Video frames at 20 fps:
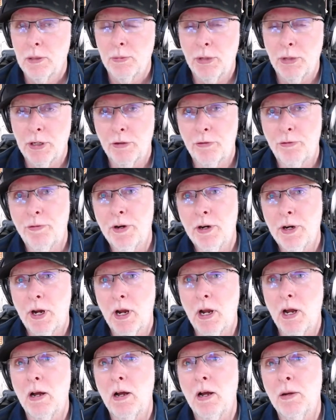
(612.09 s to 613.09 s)
but it's very
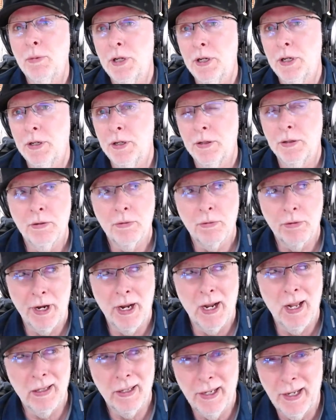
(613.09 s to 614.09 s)
common in the
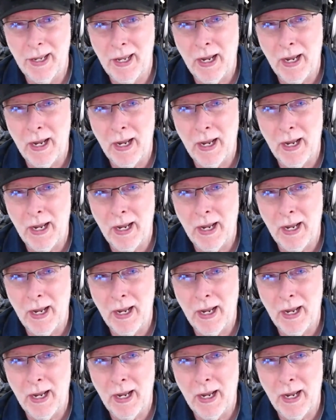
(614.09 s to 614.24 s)
reality